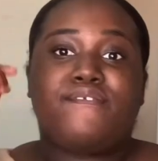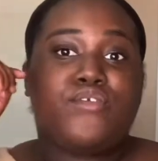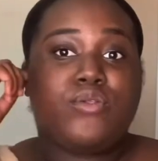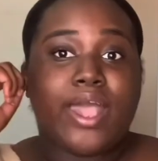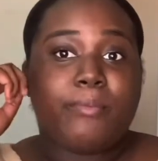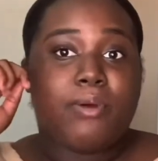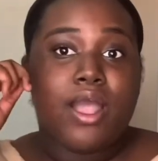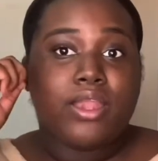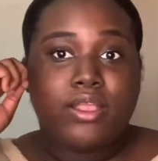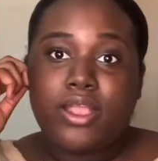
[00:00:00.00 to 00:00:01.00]
like
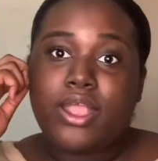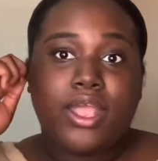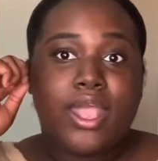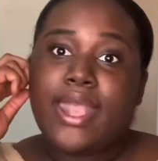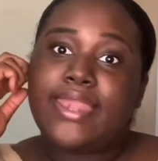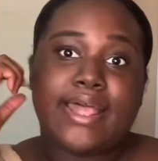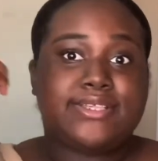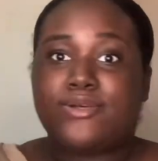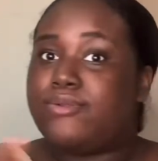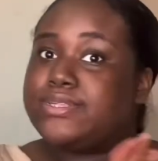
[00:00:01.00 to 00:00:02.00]
partying, that
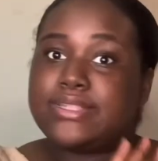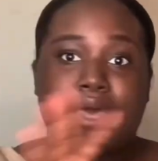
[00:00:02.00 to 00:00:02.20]
school is not for